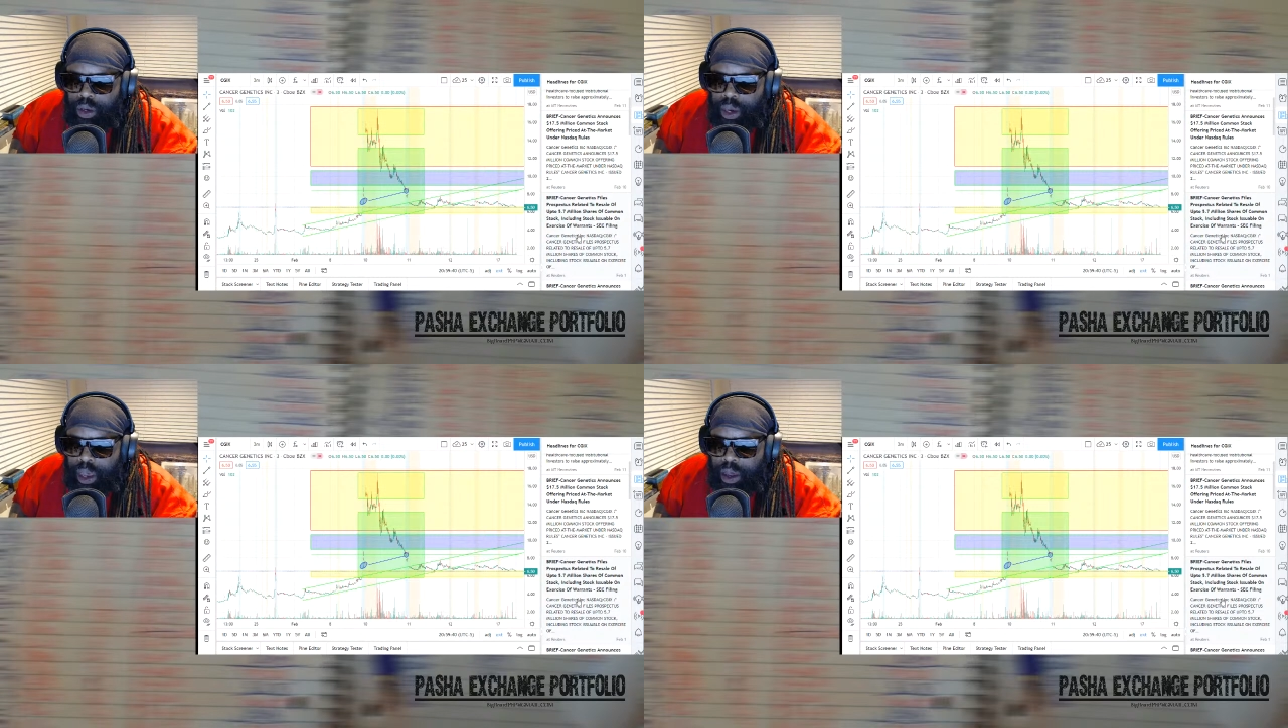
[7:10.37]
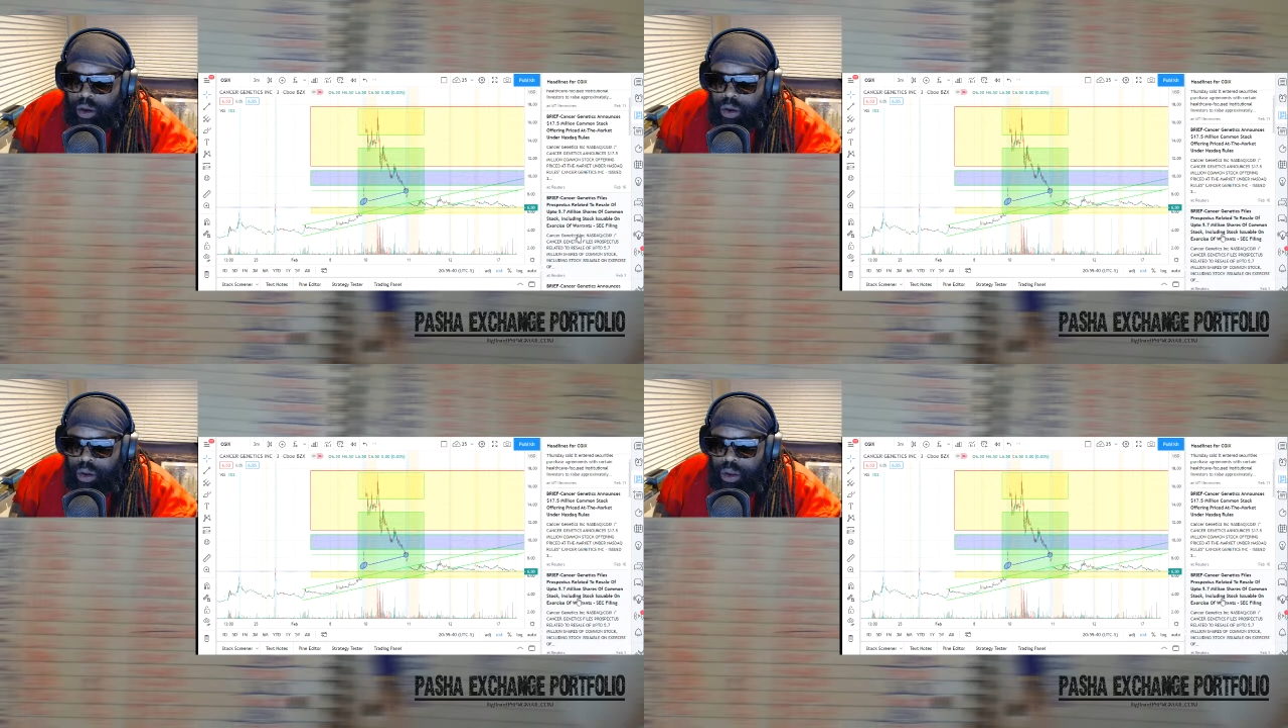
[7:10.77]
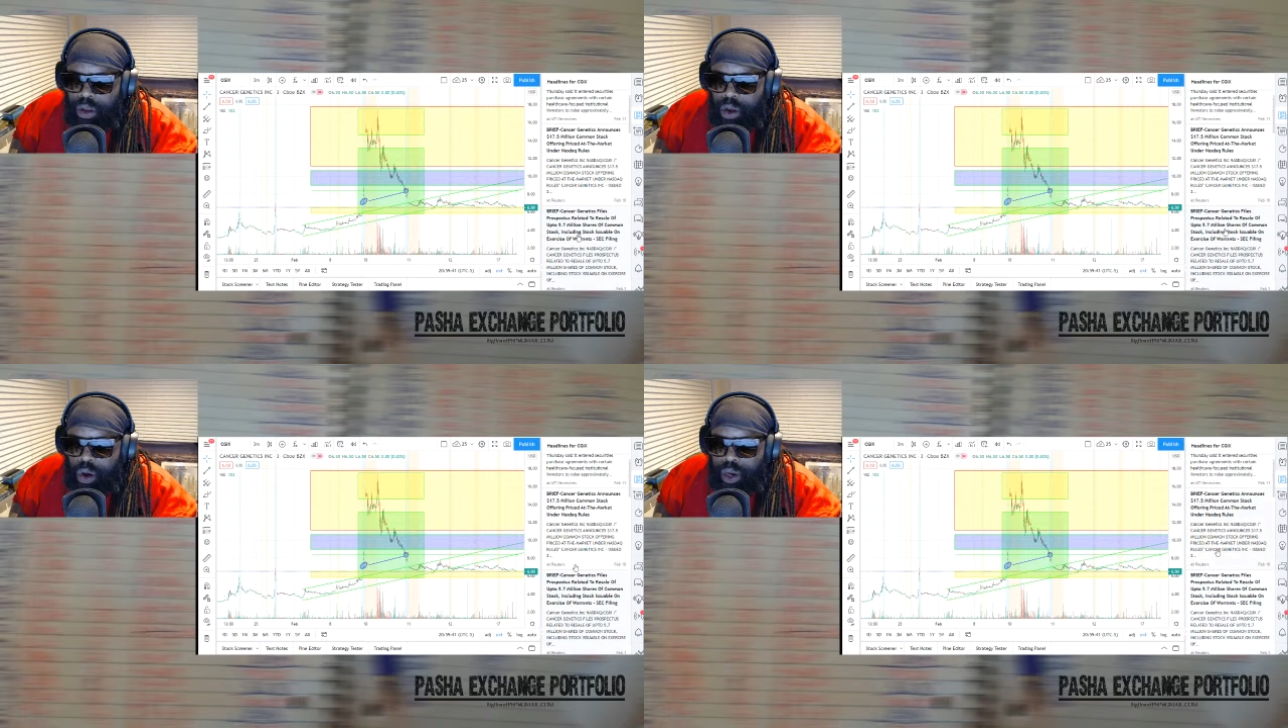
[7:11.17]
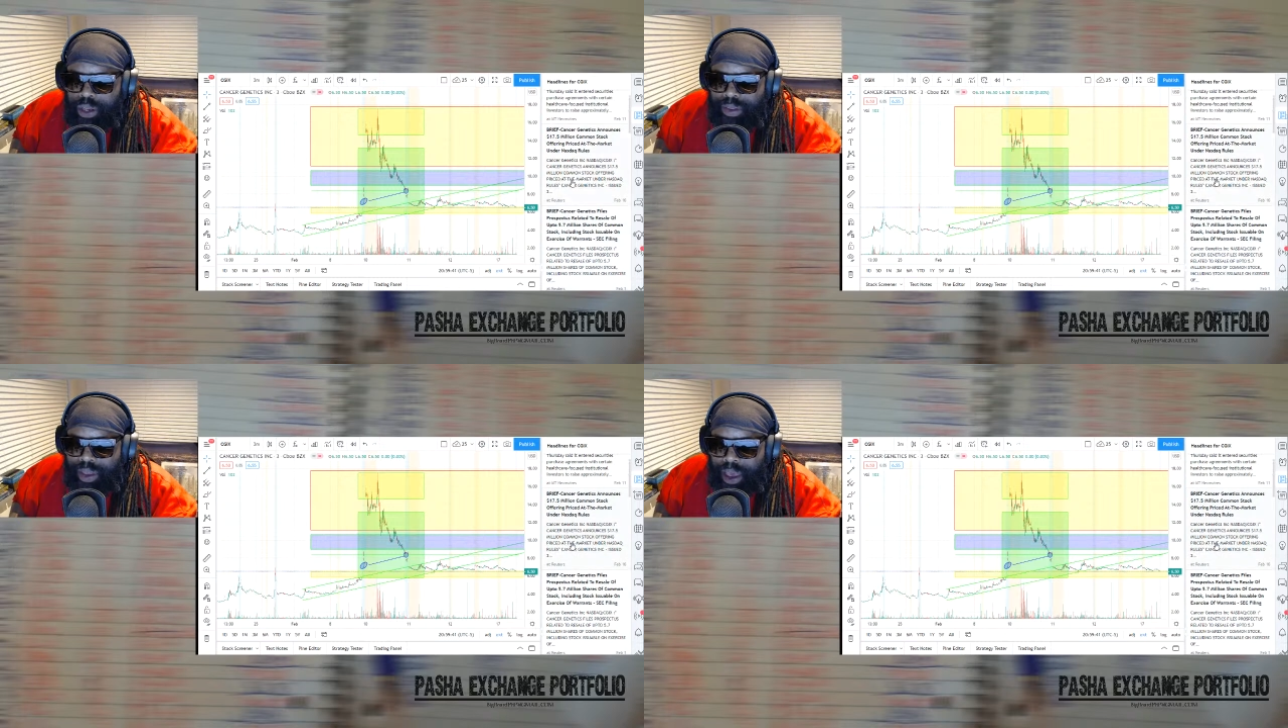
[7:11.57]
Now on the
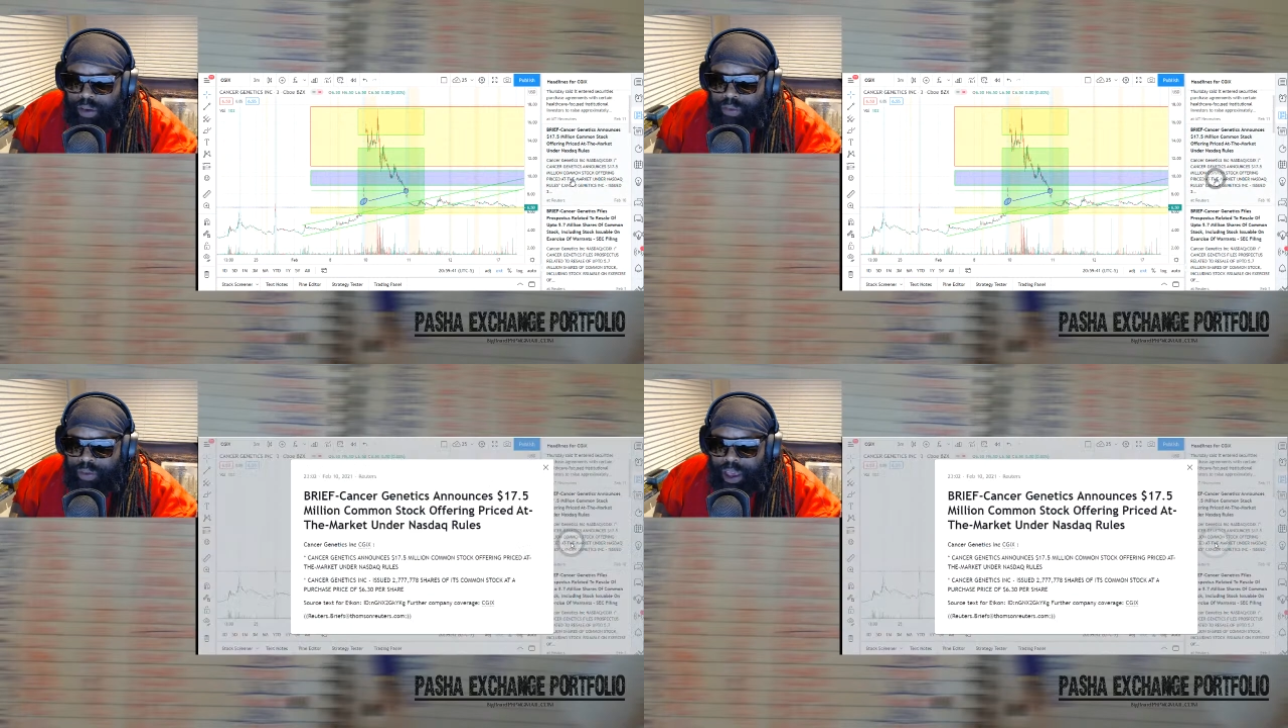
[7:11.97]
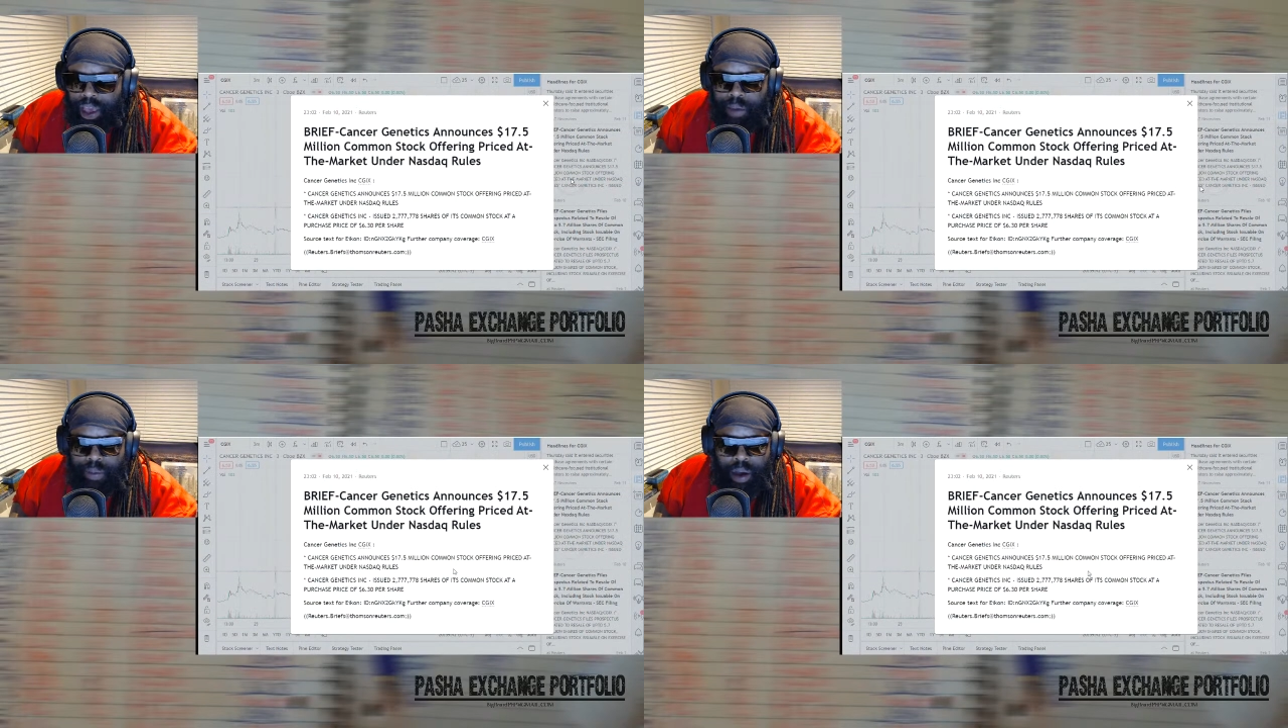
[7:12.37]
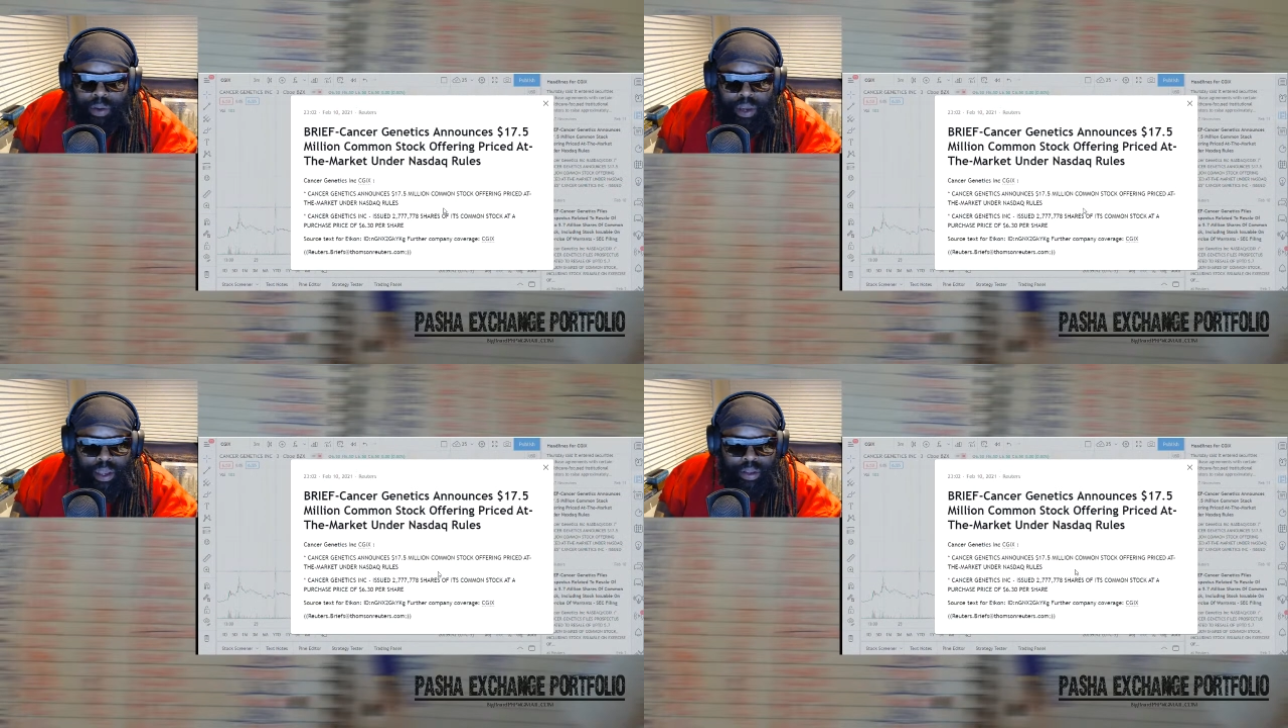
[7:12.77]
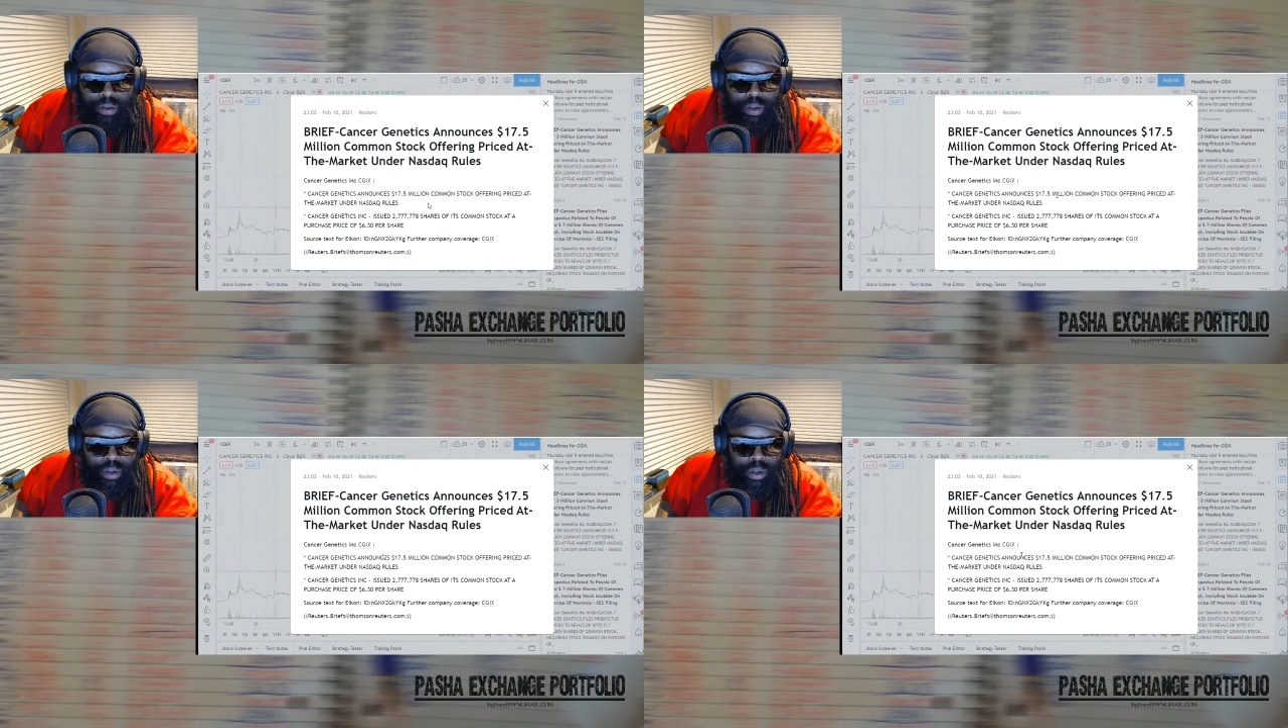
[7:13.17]
10th, they came out with
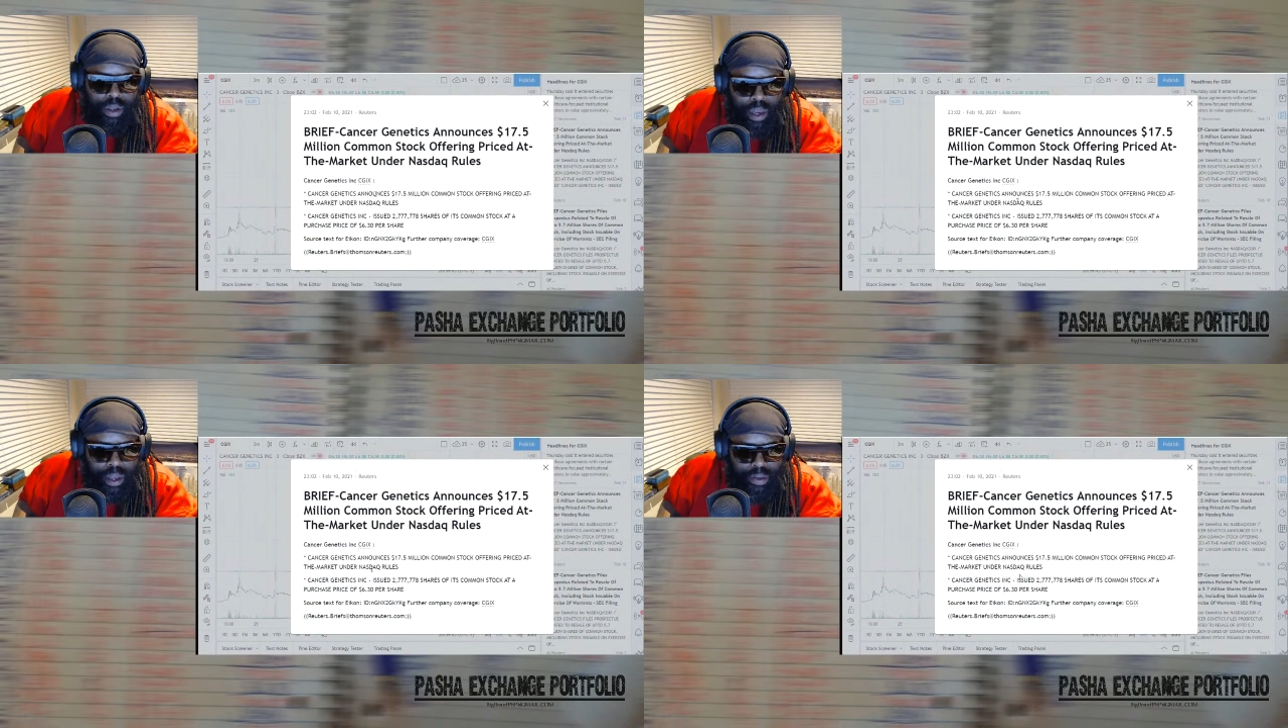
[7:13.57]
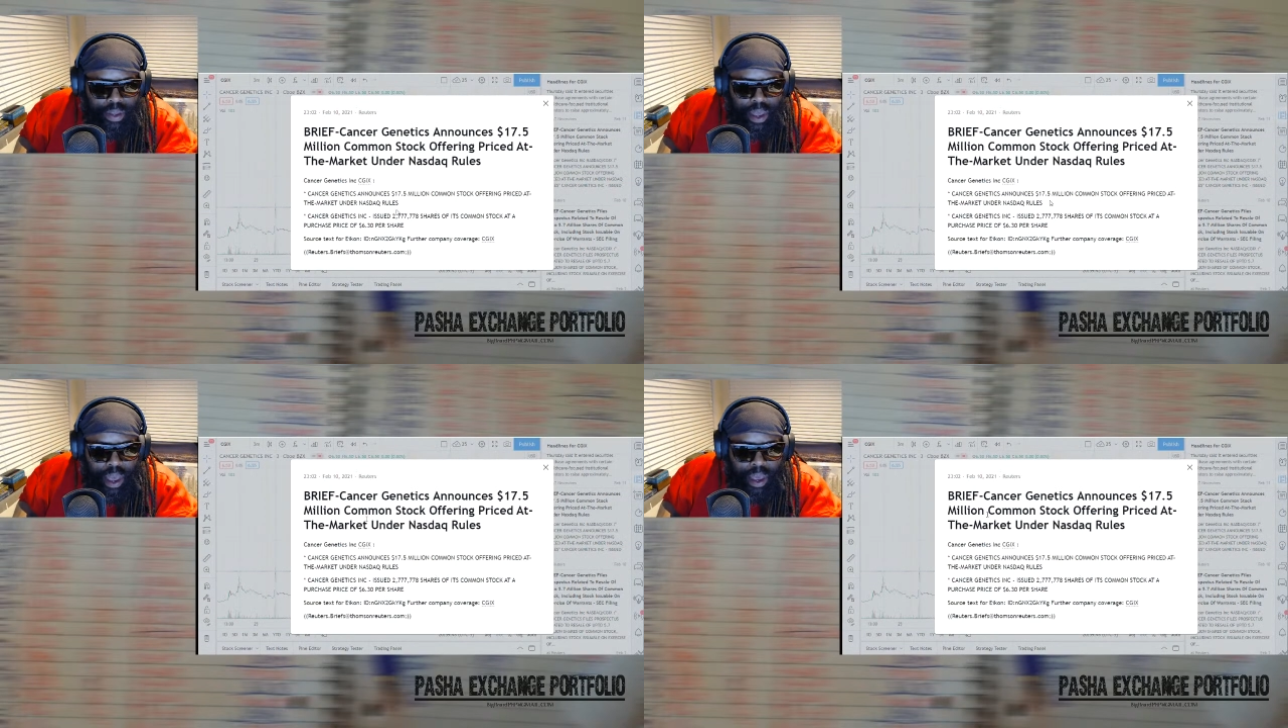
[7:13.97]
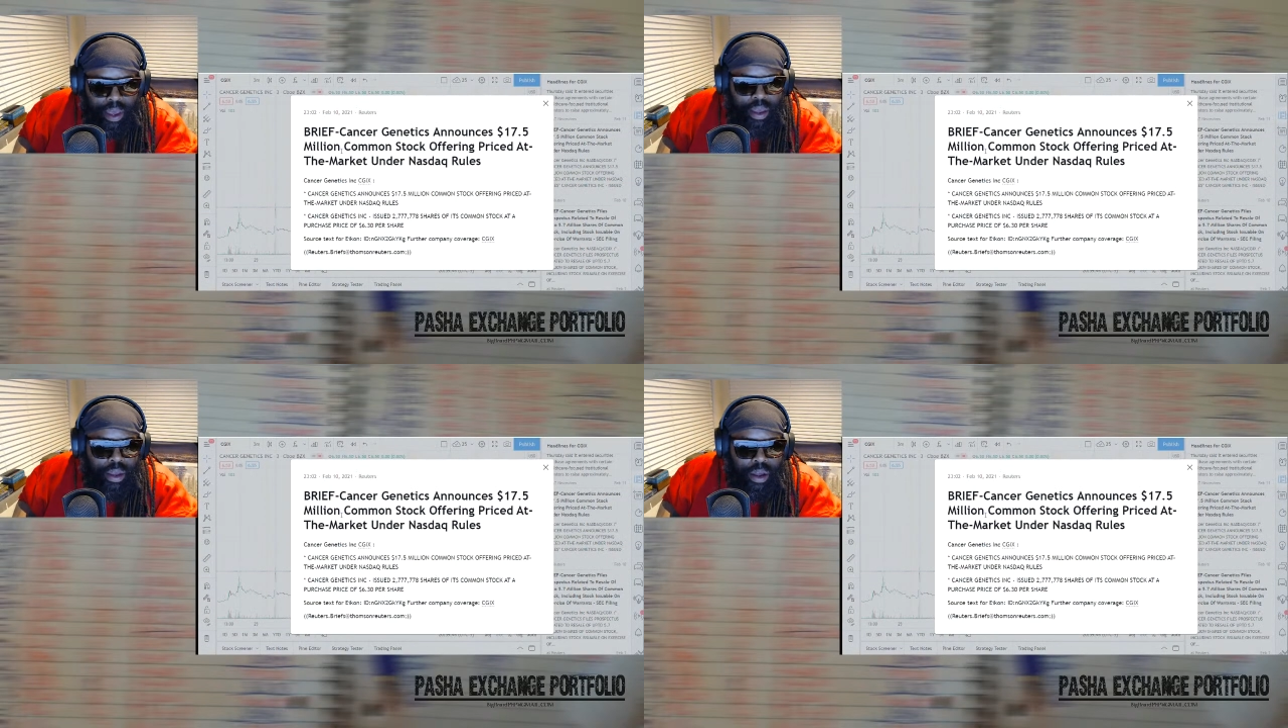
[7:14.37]
this, and they said, hey,